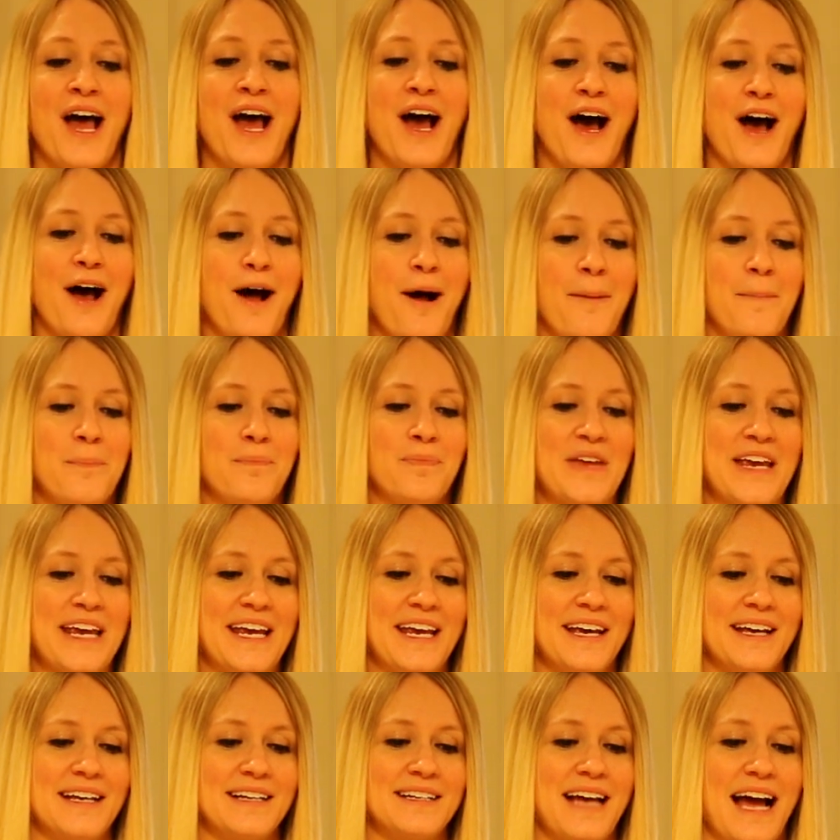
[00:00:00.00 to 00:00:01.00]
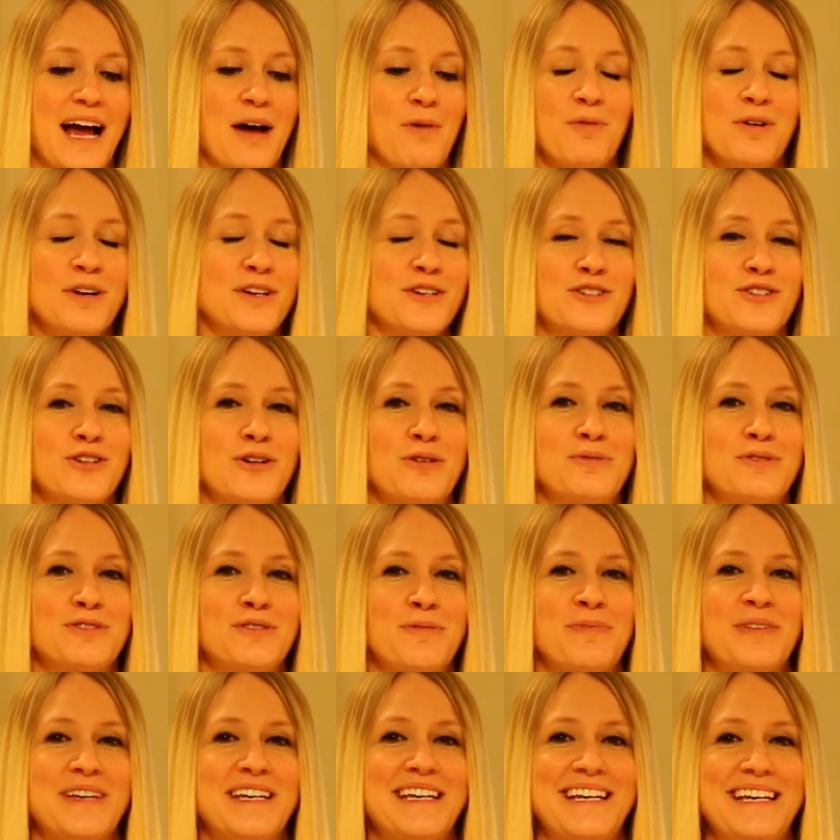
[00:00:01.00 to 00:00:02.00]
Um, and I wanted to start with
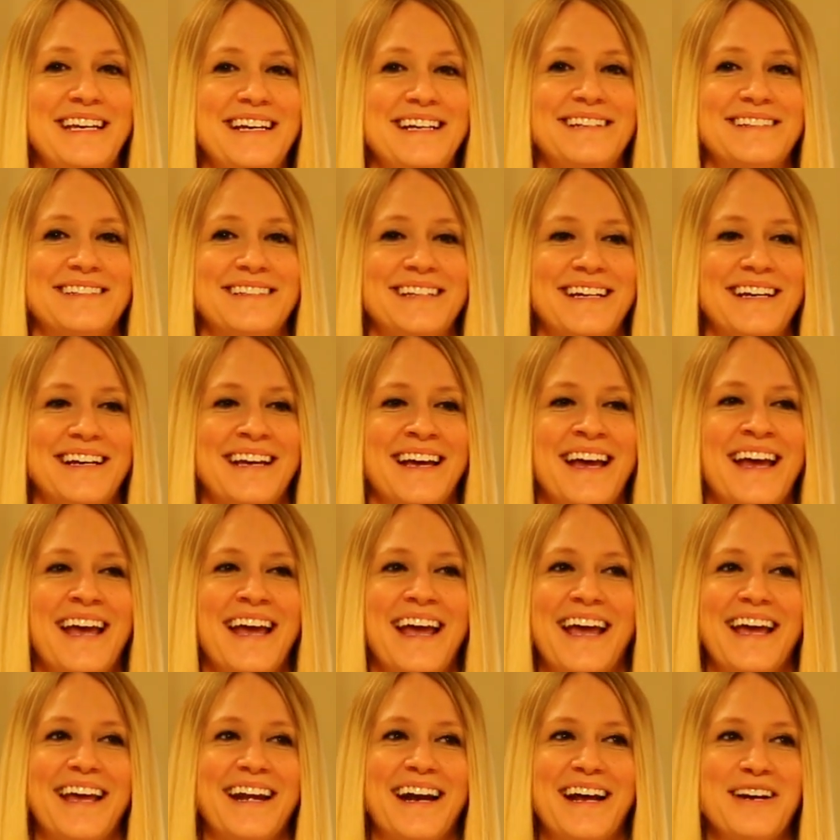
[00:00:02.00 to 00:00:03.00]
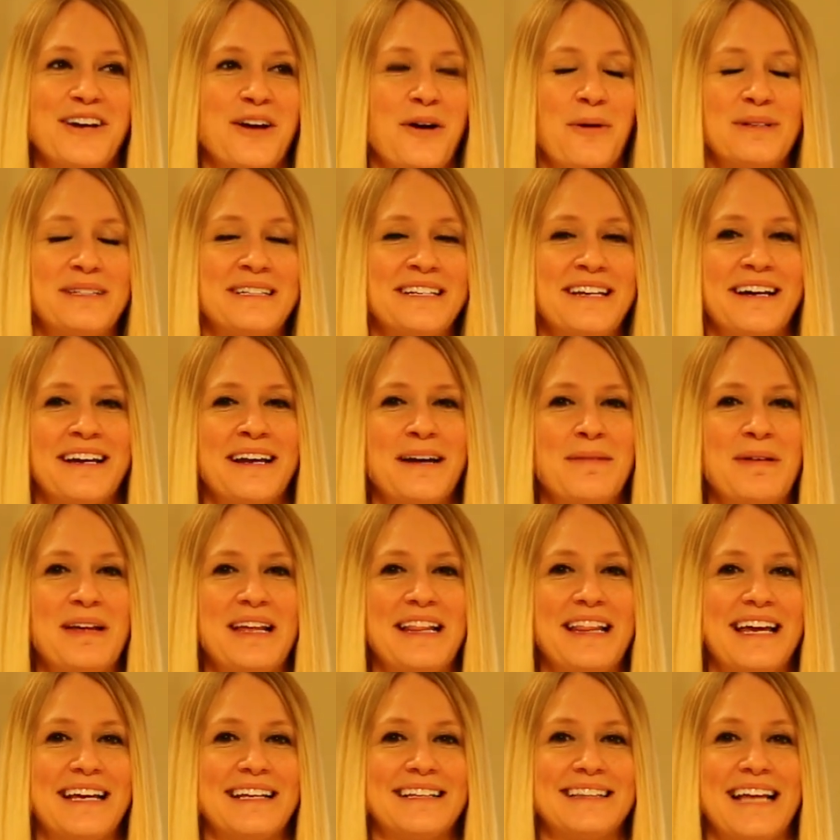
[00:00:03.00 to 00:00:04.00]
something easy, and I know it's not gonna be
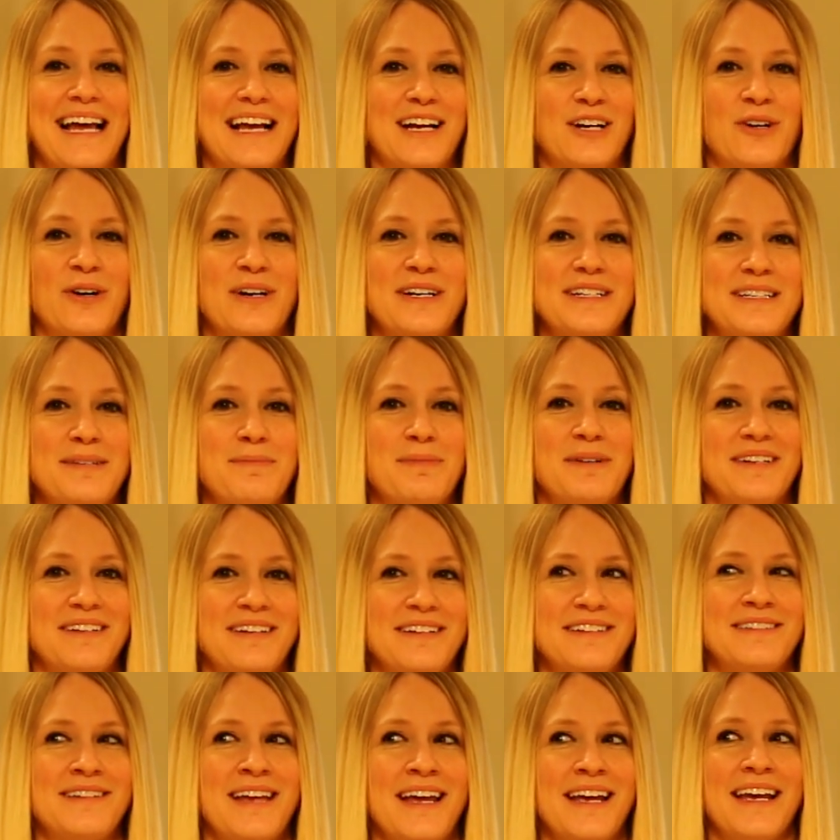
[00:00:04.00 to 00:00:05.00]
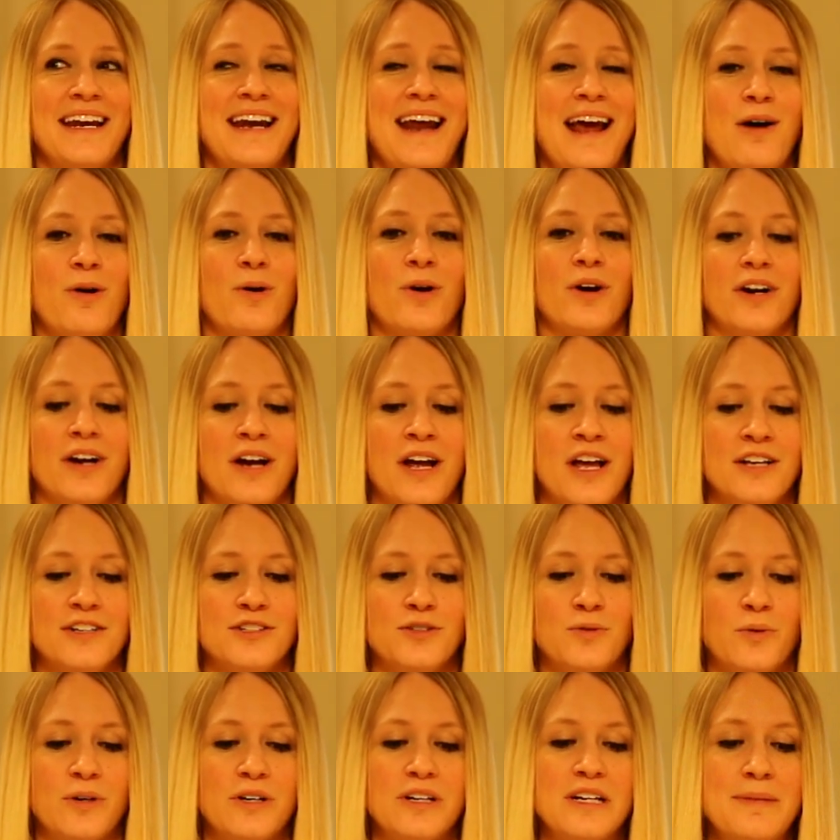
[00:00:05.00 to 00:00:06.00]
like that crazy, but it does take an hour.
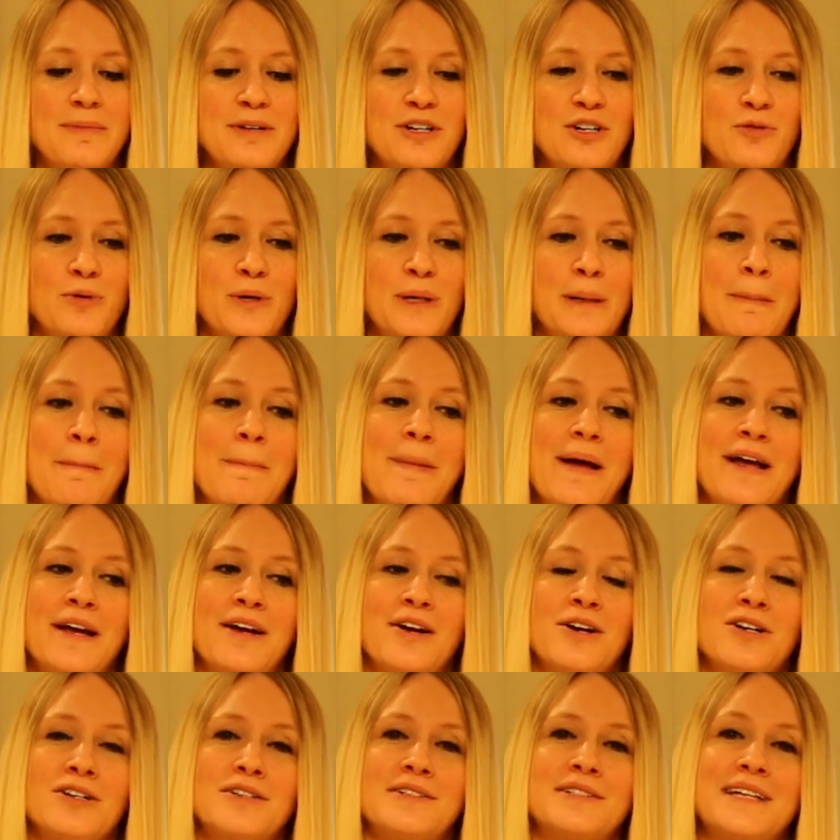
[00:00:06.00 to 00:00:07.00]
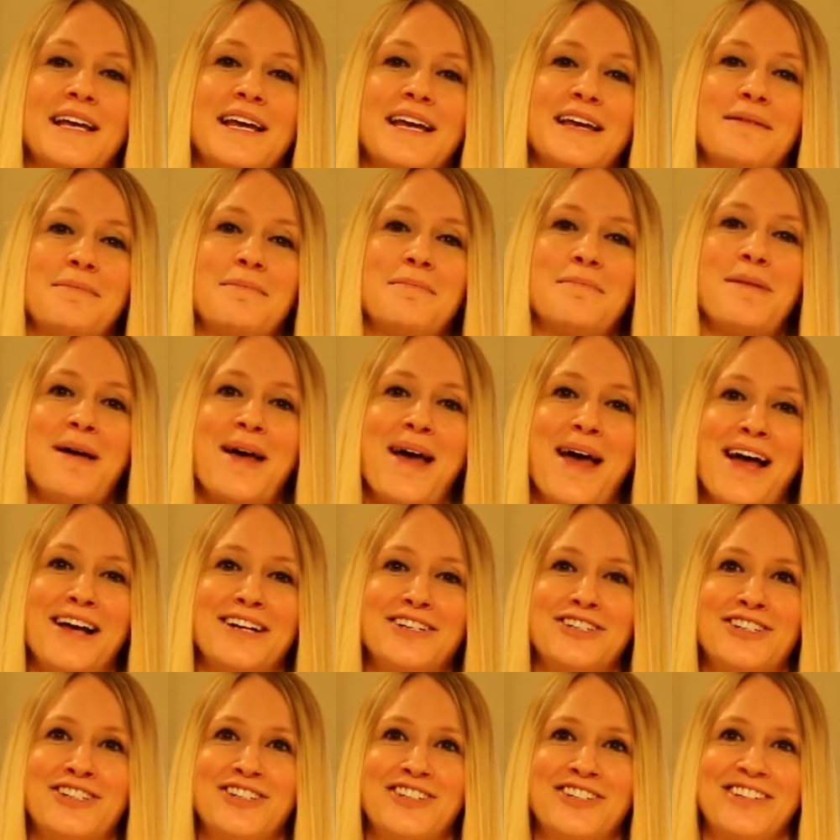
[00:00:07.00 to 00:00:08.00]
So we're gonna be doing bangers and
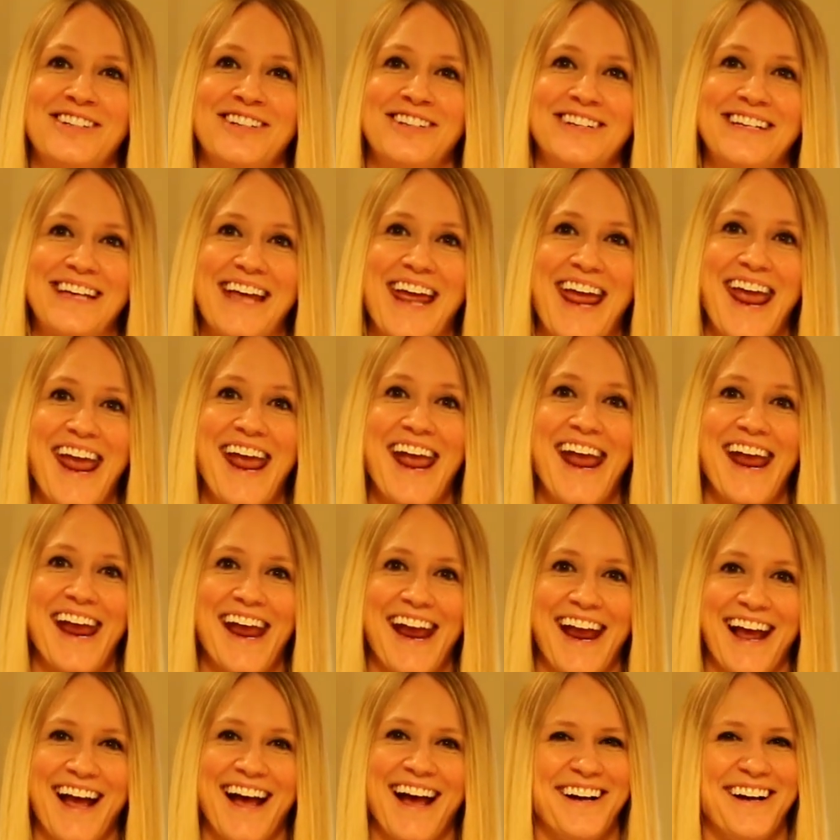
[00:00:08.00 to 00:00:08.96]
mash today.